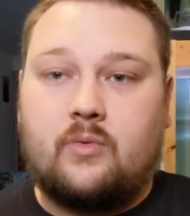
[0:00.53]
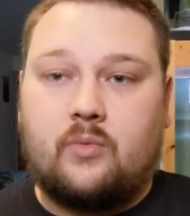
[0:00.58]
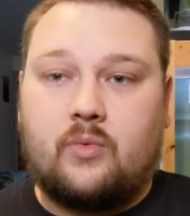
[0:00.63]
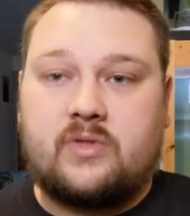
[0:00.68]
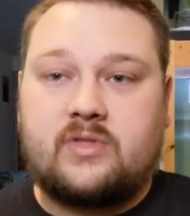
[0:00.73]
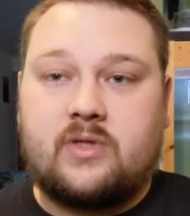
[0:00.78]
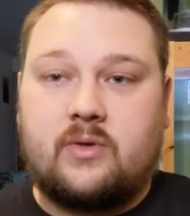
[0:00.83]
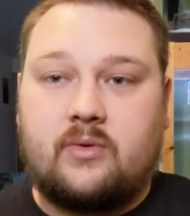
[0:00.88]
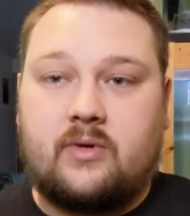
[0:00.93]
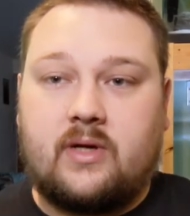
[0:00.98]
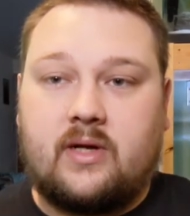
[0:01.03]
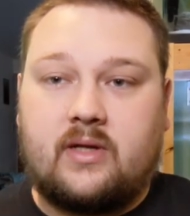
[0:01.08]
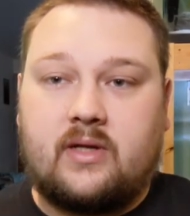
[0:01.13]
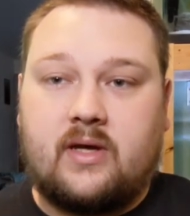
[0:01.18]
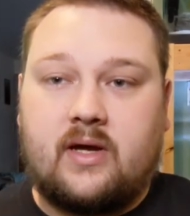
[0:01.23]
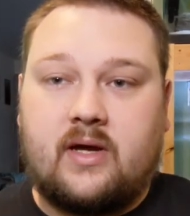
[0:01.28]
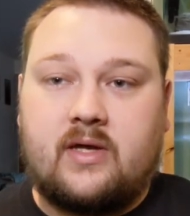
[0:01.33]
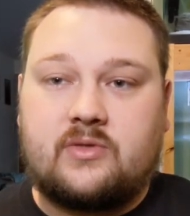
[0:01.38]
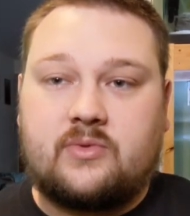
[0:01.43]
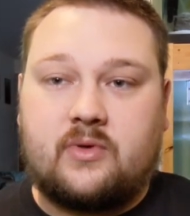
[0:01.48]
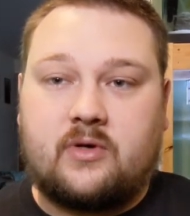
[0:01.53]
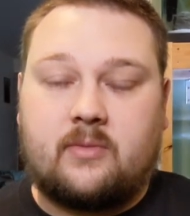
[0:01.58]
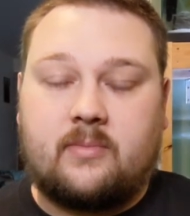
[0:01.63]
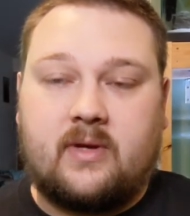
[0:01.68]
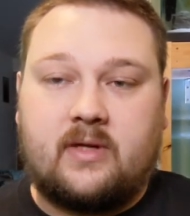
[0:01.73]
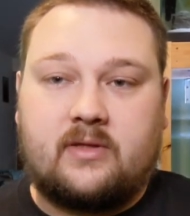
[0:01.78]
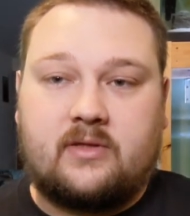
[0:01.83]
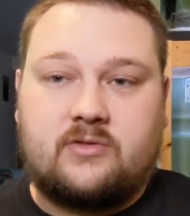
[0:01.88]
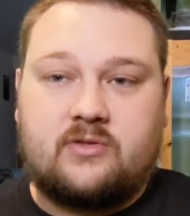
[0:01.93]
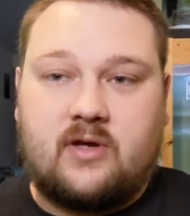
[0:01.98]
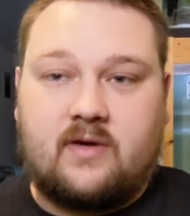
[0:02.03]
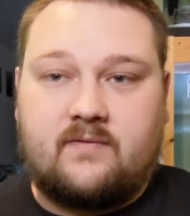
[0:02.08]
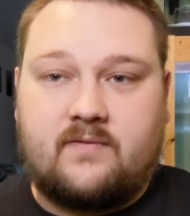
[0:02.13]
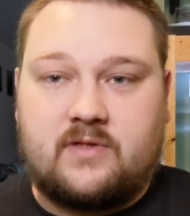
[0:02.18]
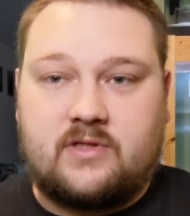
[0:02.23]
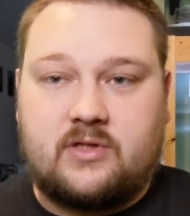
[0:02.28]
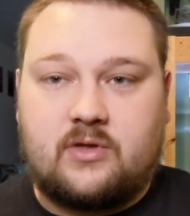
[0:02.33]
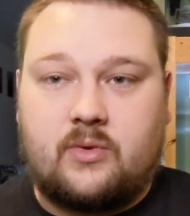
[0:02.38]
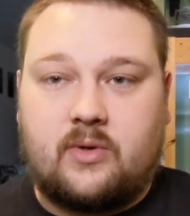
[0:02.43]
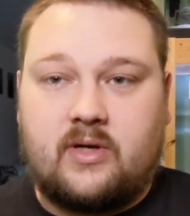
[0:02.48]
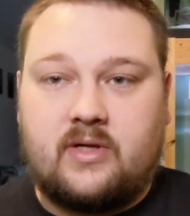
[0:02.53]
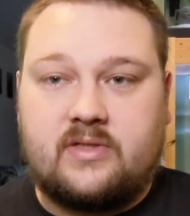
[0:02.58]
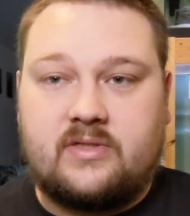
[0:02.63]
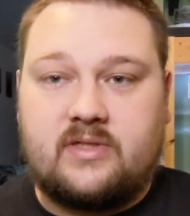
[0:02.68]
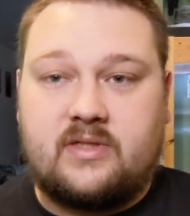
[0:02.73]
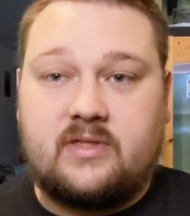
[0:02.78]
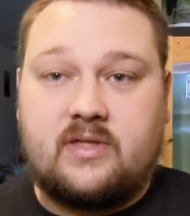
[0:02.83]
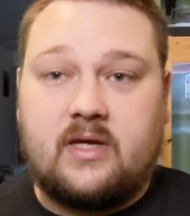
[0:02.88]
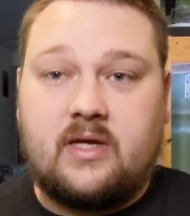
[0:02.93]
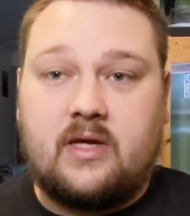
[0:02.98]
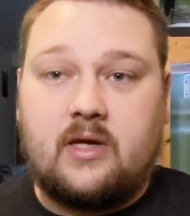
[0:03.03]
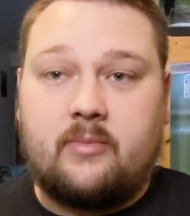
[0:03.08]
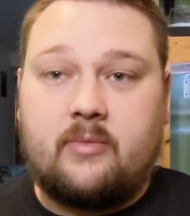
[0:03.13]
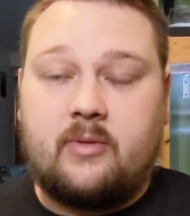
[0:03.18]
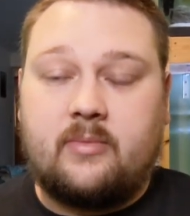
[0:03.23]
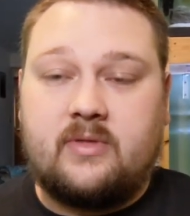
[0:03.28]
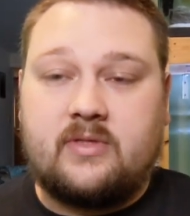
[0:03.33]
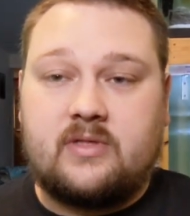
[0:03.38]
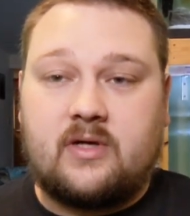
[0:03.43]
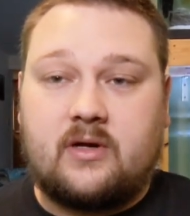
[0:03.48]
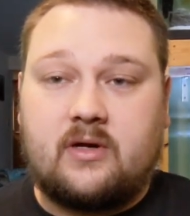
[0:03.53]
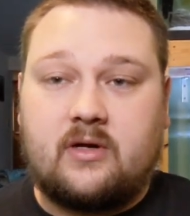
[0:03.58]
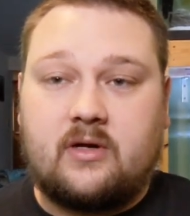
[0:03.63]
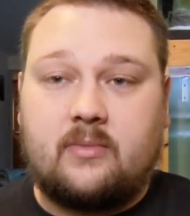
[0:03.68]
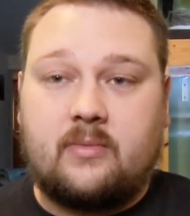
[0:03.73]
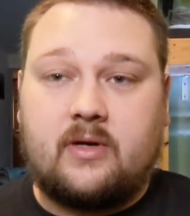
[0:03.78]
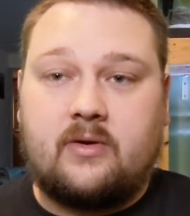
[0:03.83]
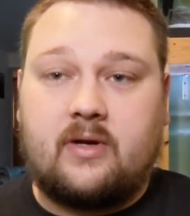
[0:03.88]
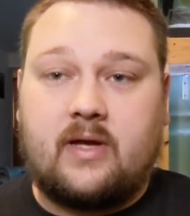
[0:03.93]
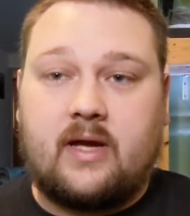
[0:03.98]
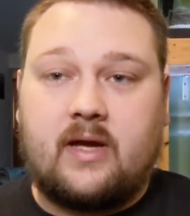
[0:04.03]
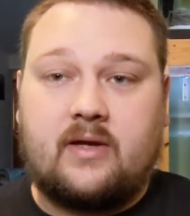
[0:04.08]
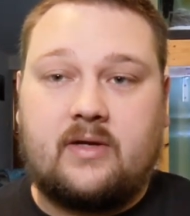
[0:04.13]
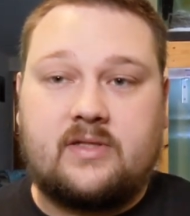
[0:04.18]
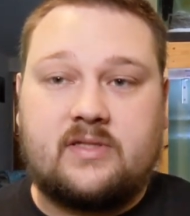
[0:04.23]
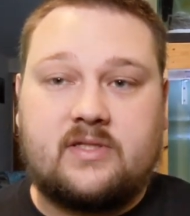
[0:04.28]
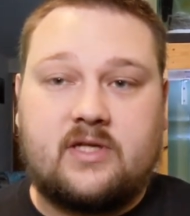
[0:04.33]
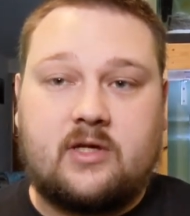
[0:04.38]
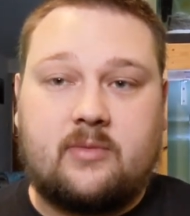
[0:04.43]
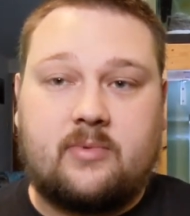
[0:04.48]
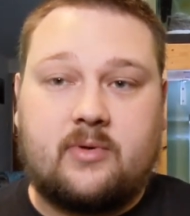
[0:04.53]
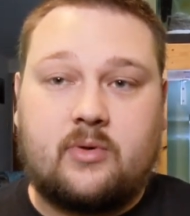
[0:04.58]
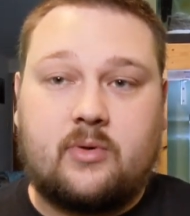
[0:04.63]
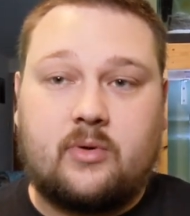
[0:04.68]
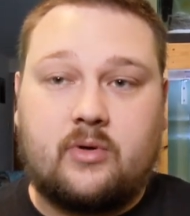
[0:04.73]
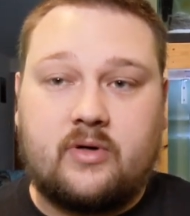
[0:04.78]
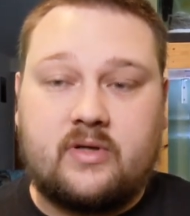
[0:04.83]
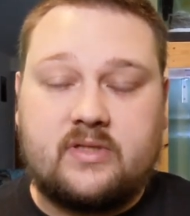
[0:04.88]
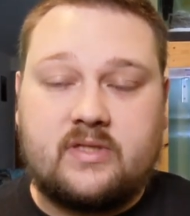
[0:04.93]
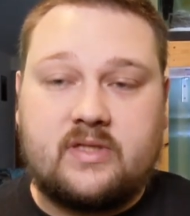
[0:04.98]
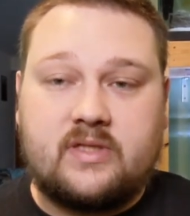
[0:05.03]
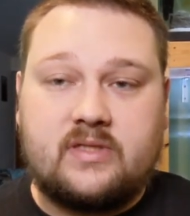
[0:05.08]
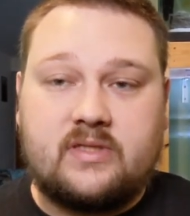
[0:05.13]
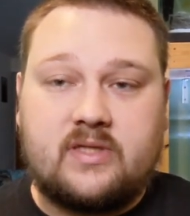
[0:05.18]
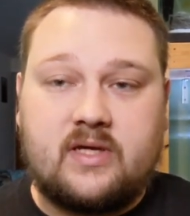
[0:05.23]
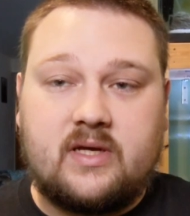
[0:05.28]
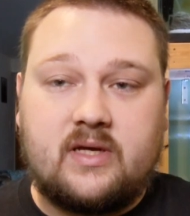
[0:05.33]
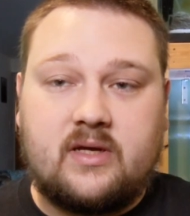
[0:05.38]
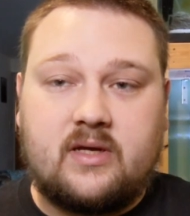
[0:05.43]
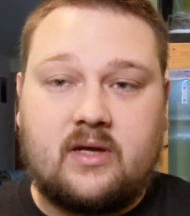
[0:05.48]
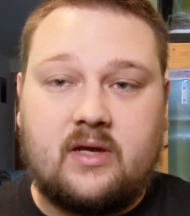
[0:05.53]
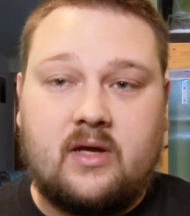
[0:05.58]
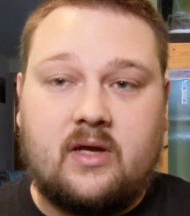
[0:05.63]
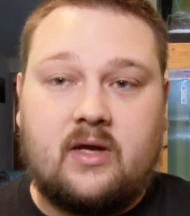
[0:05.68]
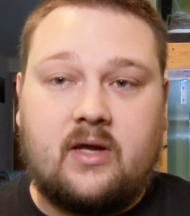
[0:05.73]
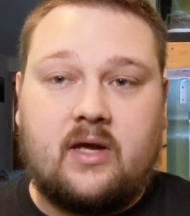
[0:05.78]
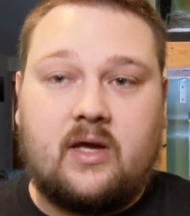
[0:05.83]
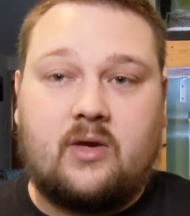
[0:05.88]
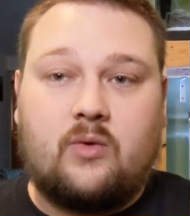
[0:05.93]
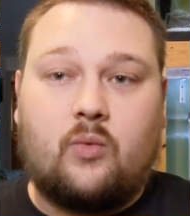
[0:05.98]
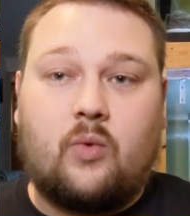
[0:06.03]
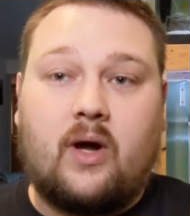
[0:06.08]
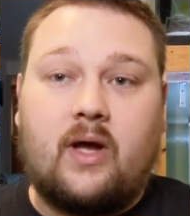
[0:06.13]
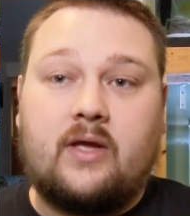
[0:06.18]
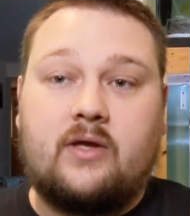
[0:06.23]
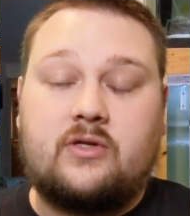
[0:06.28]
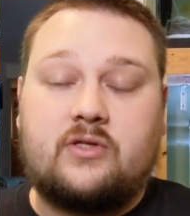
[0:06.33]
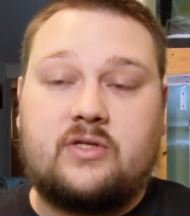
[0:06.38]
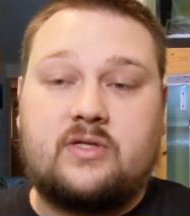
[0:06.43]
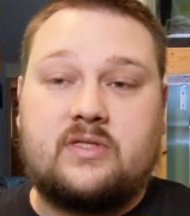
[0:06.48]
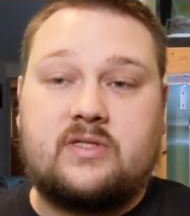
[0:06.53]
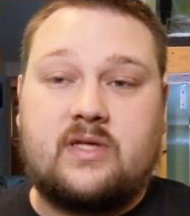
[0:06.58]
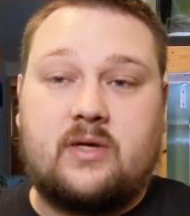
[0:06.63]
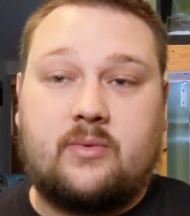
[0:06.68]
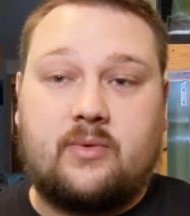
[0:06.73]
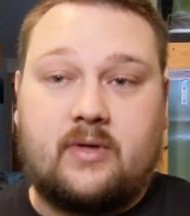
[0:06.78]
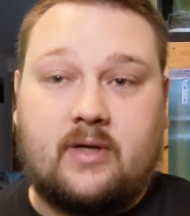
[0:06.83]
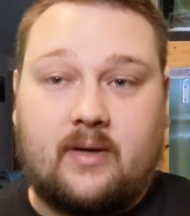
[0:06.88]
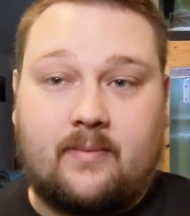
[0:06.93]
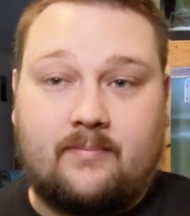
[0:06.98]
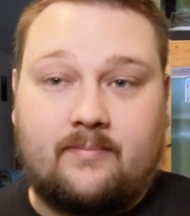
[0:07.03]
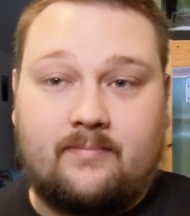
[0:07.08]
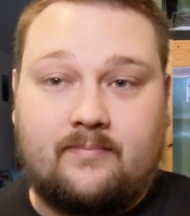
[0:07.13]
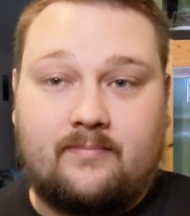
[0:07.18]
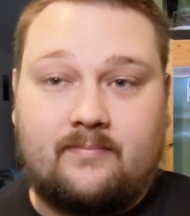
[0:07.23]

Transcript: What's going on, guys? Welcome back to Trap Fish Aquatics. Today I'm going to be talking about how to set up a quarantine tank and why you should set one up.